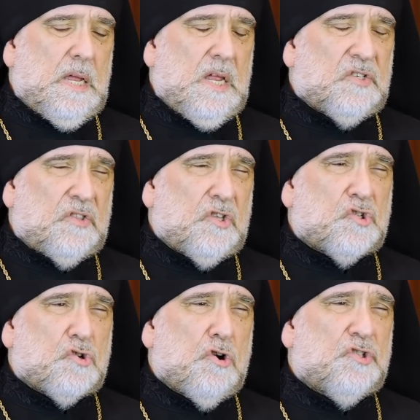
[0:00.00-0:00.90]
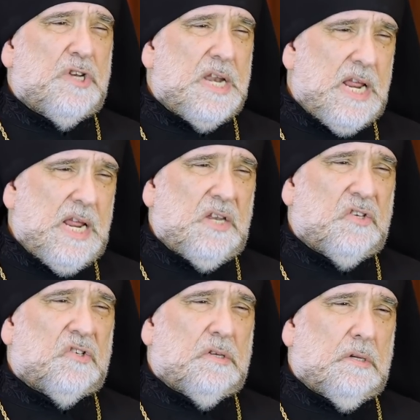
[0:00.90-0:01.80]
is that the church
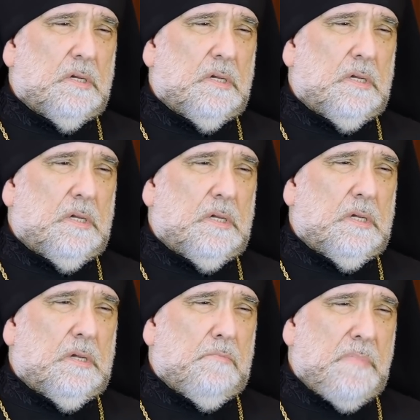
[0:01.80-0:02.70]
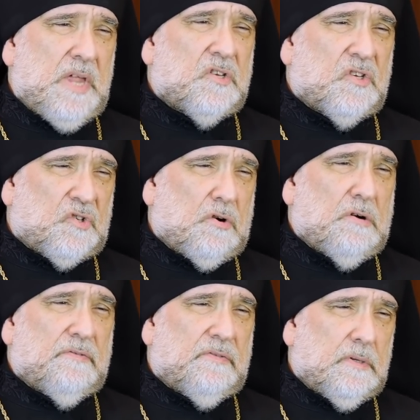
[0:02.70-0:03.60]
needs men to
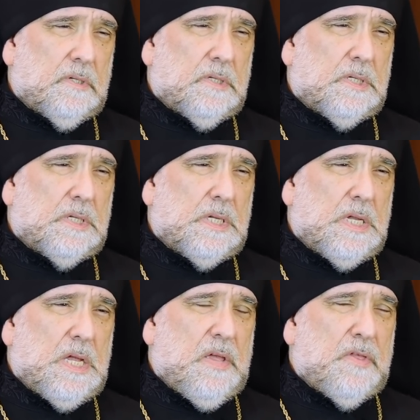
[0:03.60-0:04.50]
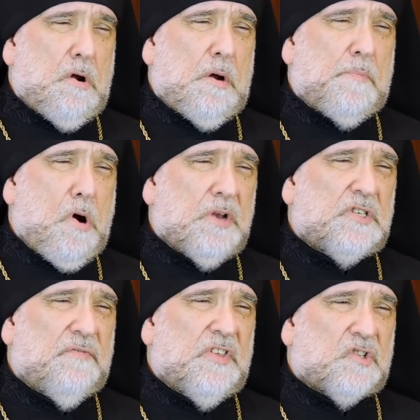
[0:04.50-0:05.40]
serve. There are
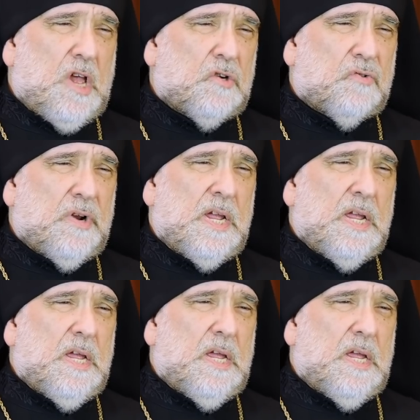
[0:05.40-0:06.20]
parts of this country